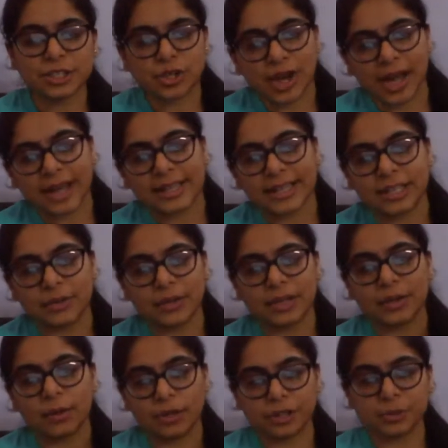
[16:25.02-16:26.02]
track that you
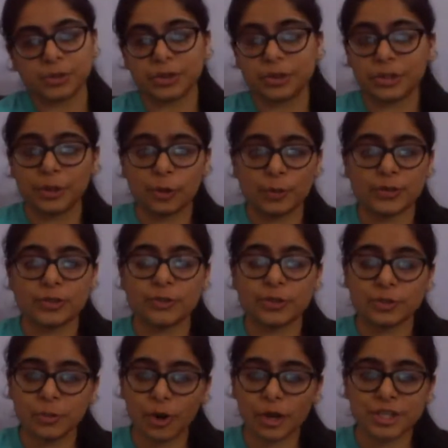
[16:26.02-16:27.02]
can contribute to the open
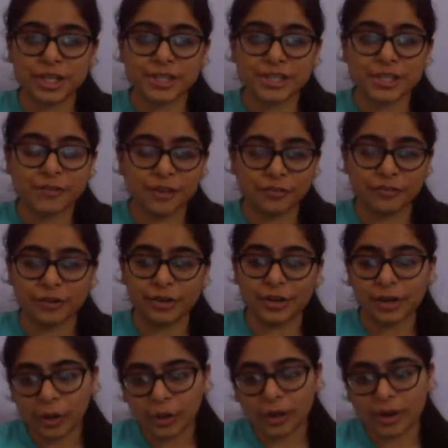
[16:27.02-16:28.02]
source projects of
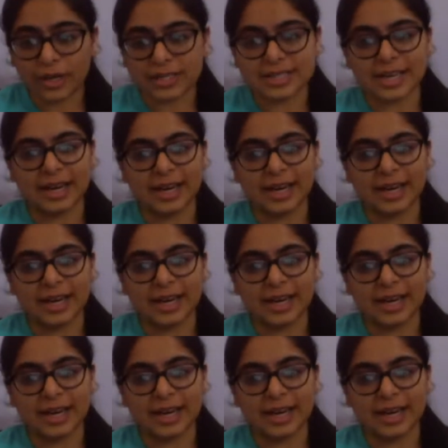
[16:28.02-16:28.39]
different orgs,